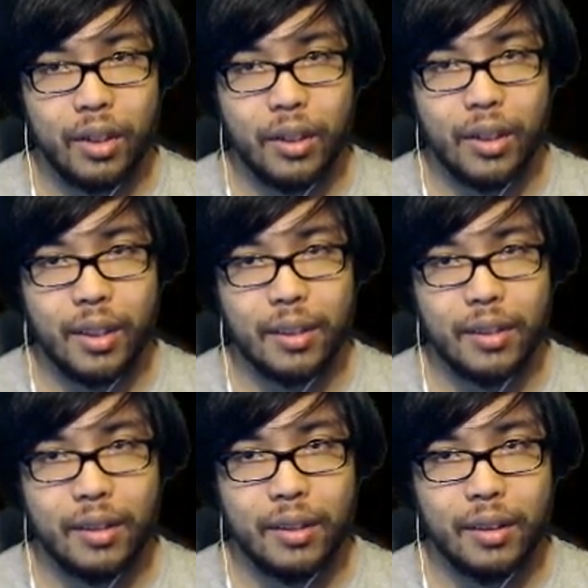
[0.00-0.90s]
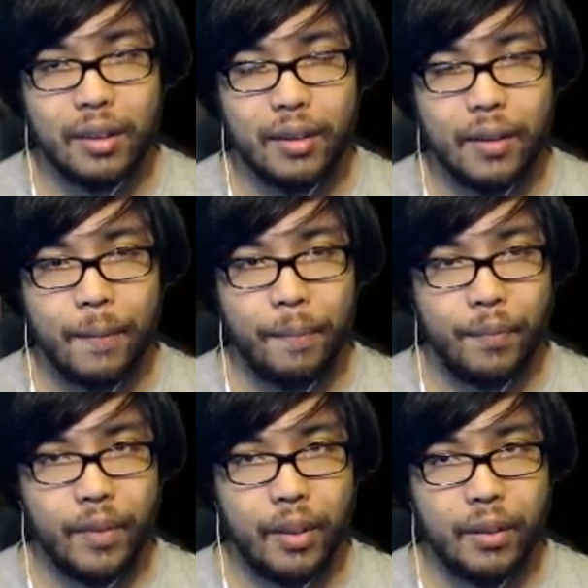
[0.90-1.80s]
Shit.
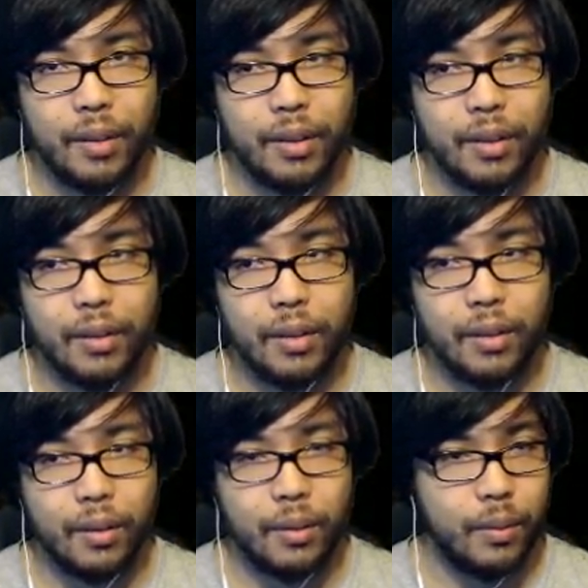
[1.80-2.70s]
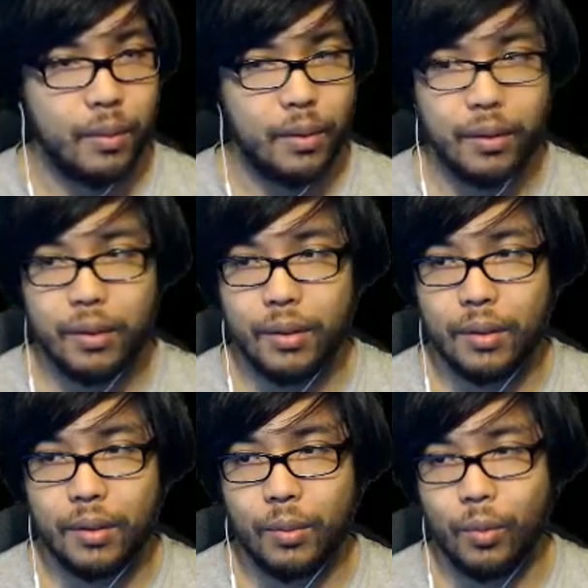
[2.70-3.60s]

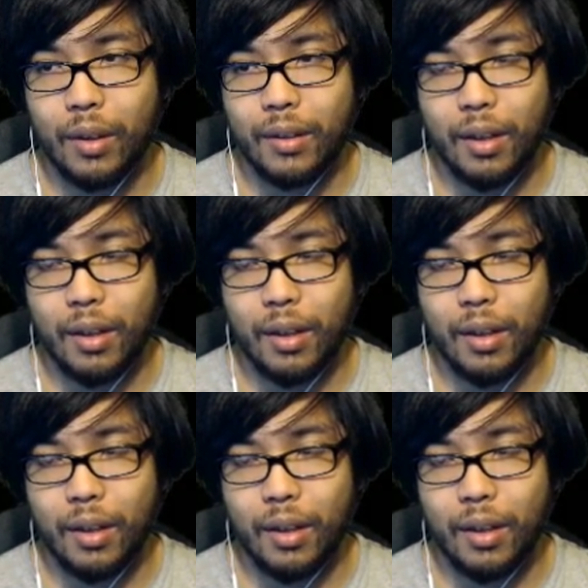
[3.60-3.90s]
1